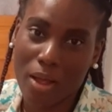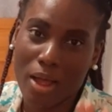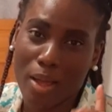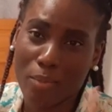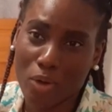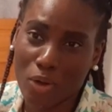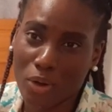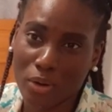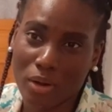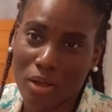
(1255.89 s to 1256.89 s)
I'm
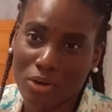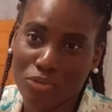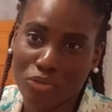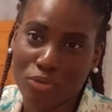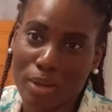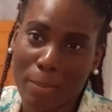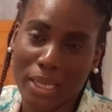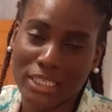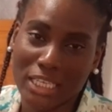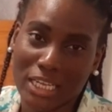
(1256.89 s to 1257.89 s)
going on the road by
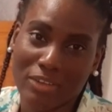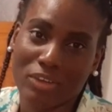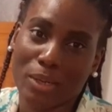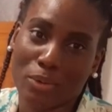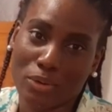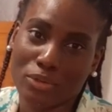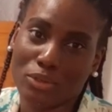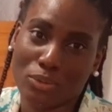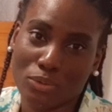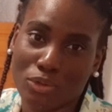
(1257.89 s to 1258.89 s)
myself and I'm going to
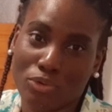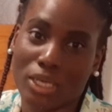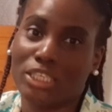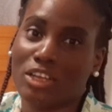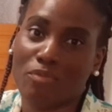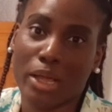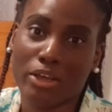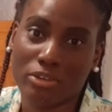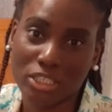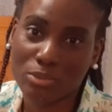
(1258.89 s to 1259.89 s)
do the rest of my
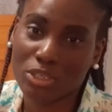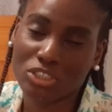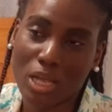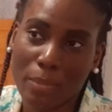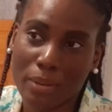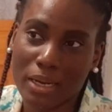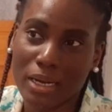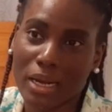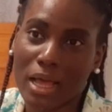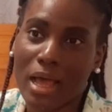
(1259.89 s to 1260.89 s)
Christmas
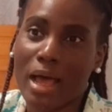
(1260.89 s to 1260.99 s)
shopping.